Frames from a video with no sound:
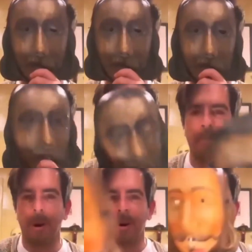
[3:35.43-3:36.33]
What do we like,
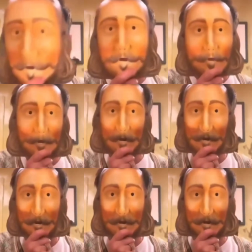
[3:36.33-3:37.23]
burned
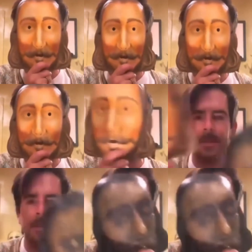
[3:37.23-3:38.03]
or classic?